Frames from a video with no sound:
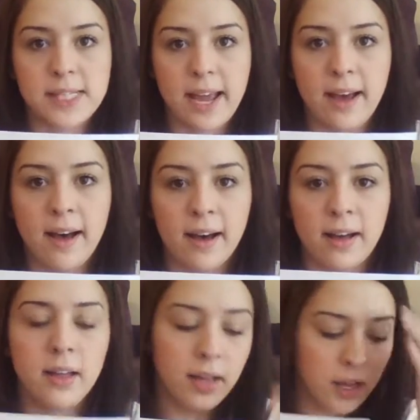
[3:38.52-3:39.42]
they
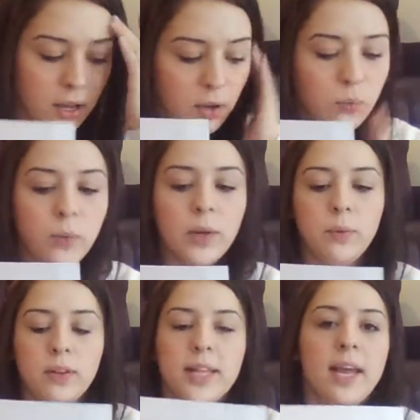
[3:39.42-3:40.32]
are, we
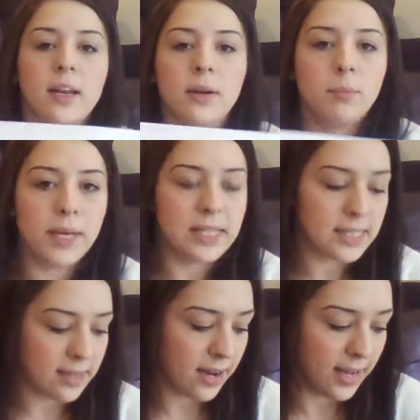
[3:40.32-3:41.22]
will then be
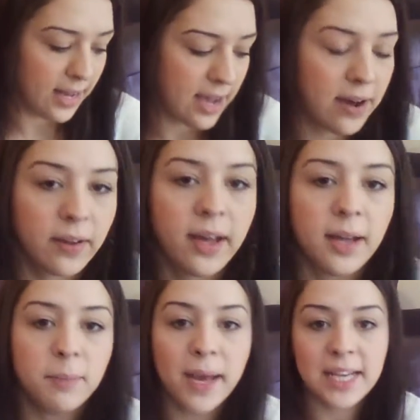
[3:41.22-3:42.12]
starting our
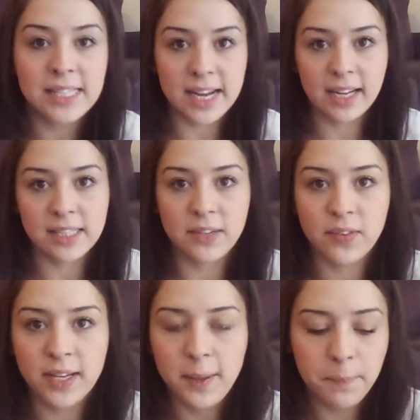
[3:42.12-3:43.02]
cut and paste
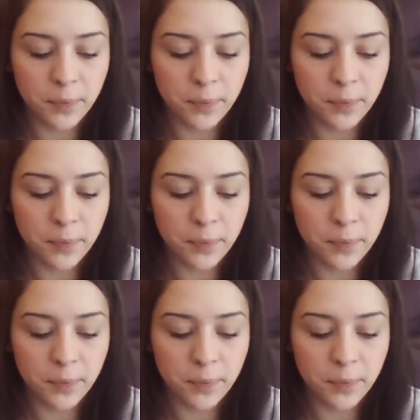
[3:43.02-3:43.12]
activity.